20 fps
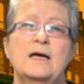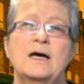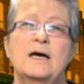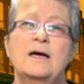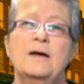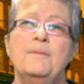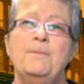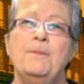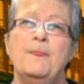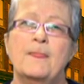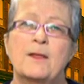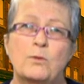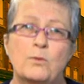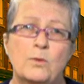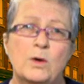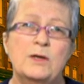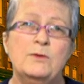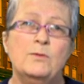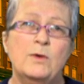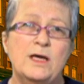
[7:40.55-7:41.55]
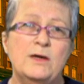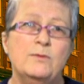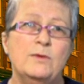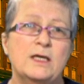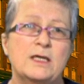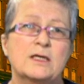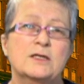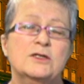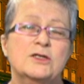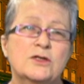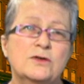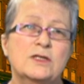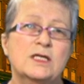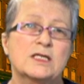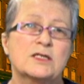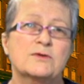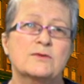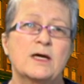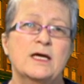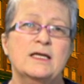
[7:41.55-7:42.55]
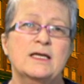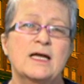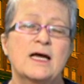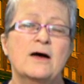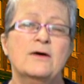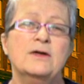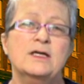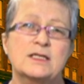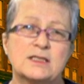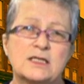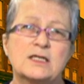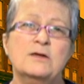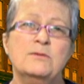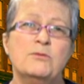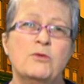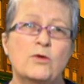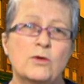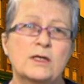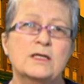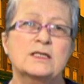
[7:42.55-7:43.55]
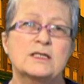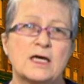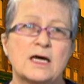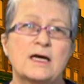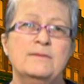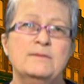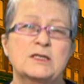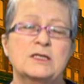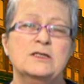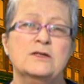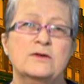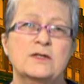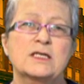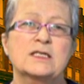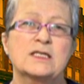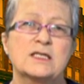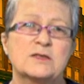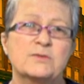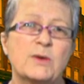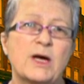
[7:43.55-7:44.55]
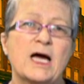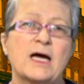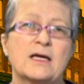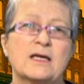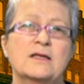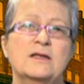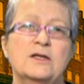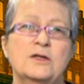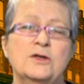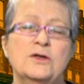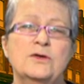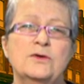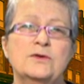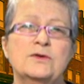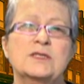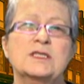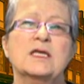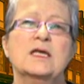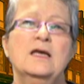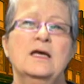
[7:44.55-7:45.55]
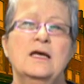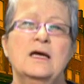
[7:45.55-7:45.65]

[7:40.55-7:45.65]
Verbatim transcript: Um, one way we can do this right now, and it's an important time to do this, it's back in the news.